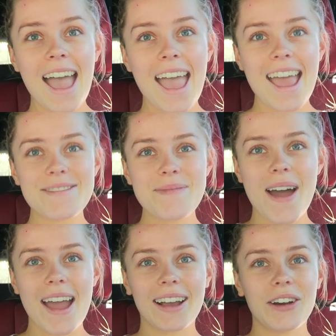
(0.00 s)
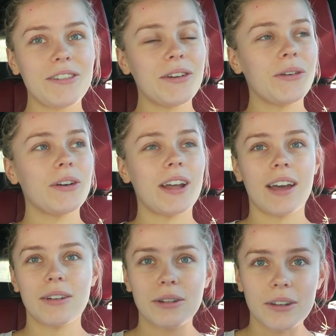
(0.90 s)
And my coffee
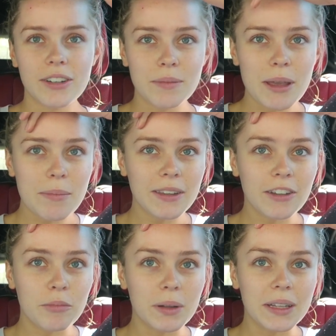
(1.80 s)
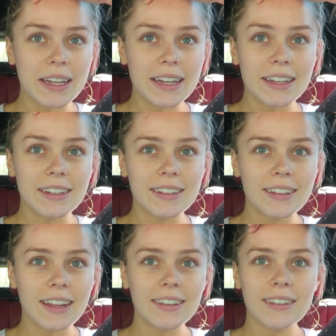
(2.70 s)
order, oh, I've just made myself bleed.
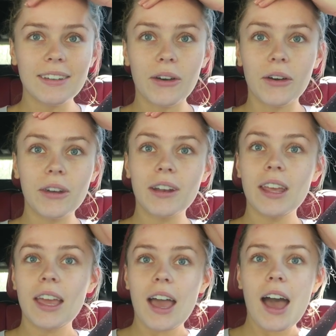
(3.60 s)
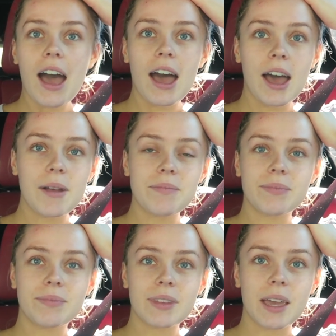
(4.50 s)
That's hot.
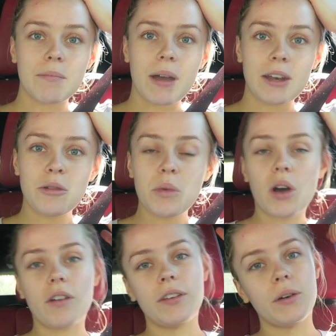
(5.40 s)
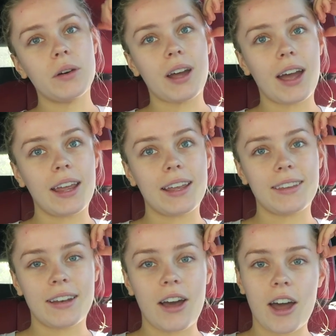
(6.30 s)
My normal coffee order
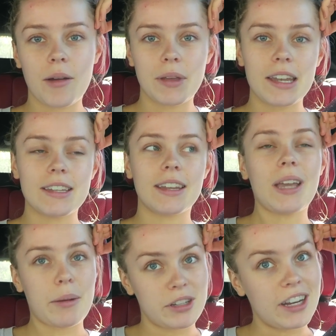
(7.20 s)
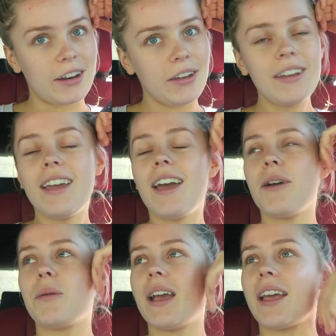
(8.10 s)
is an almond cappuccino
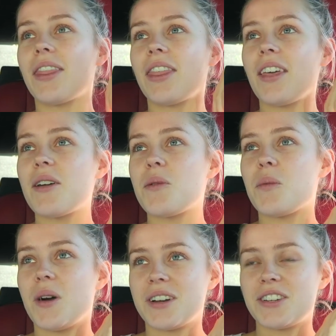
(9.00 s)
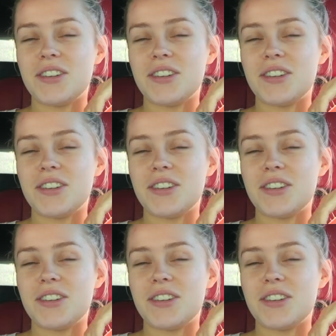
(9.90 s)
with 1